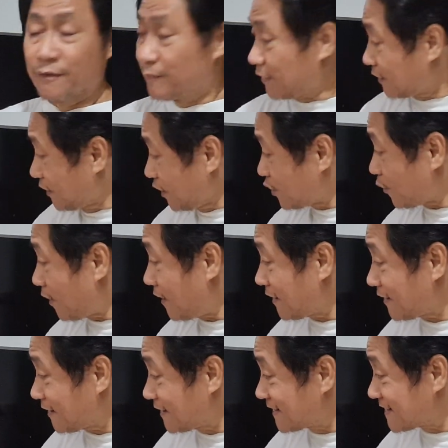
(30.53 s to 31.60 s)
but this
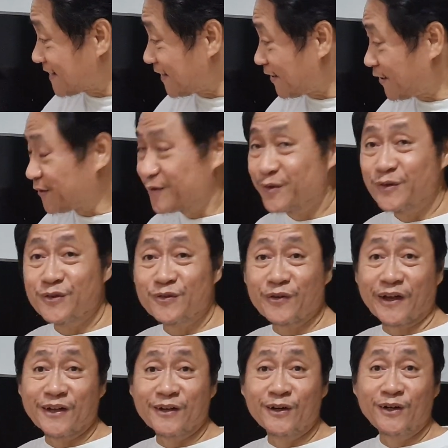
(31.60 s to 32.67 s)
one is a
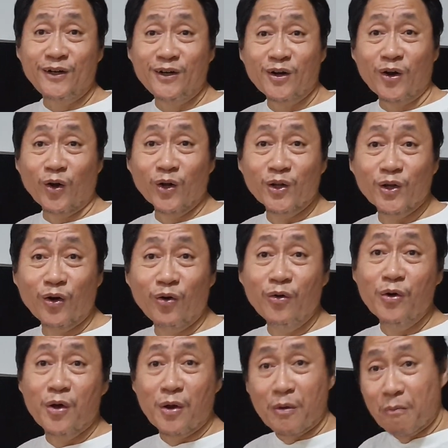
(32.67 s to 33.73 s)
Fender,
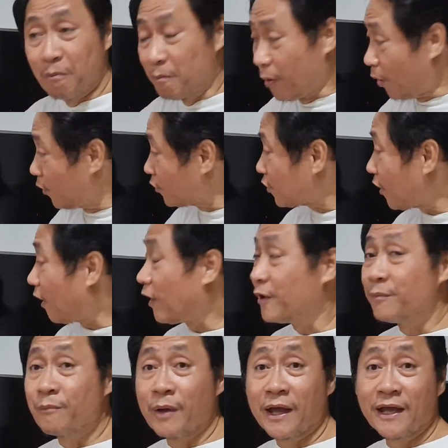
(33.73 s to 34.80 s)
although both
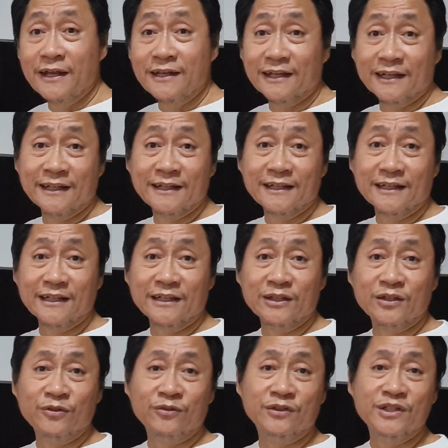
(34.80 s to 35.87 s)
are made in
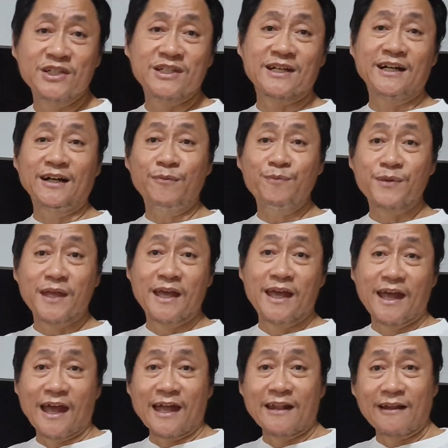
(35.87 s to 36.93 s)
Indonesia.
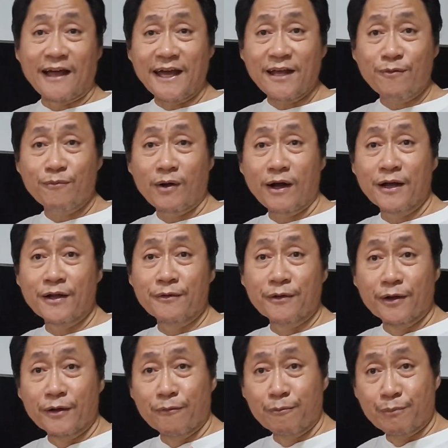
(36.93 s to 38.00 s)
And like
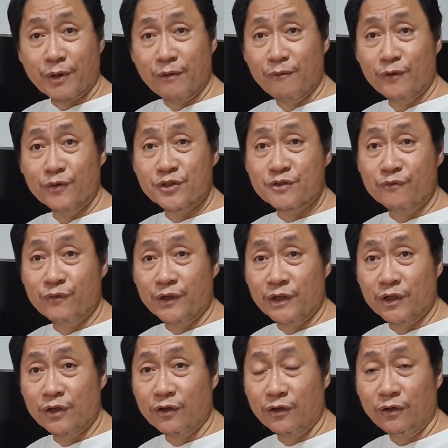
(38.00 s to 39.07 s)
my previous
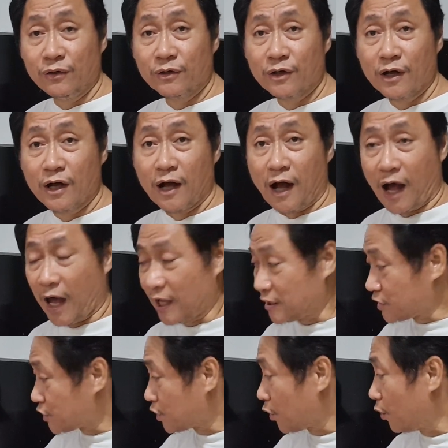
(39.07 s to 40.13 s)
video,
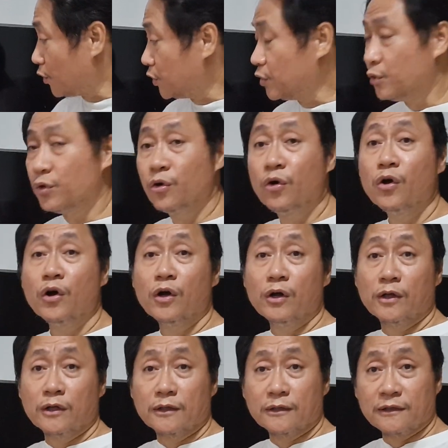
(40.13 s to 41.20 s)
I'll show you
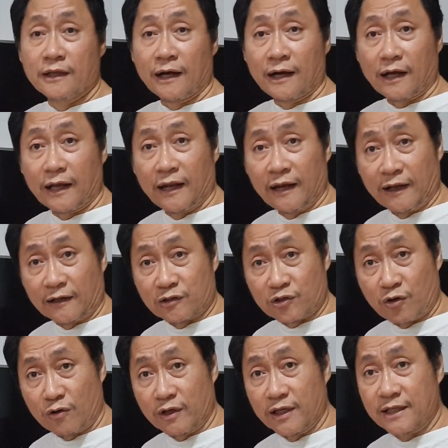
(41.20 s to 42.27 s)
the
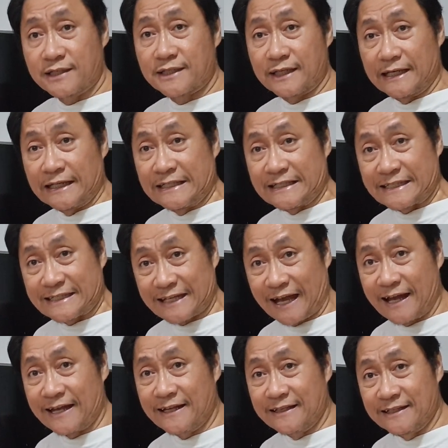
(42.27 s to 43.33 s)
electronics
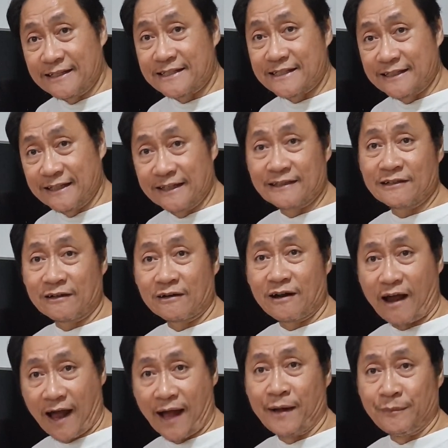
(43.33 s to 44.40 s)
inside this guitar
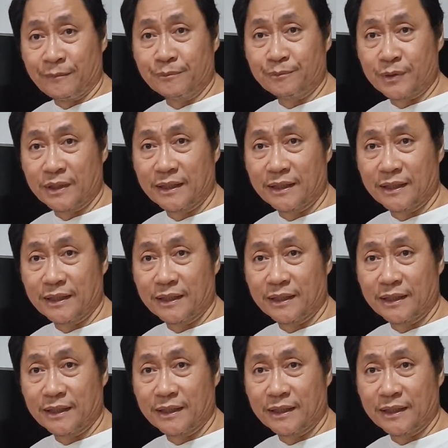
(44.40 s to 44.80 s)
amp.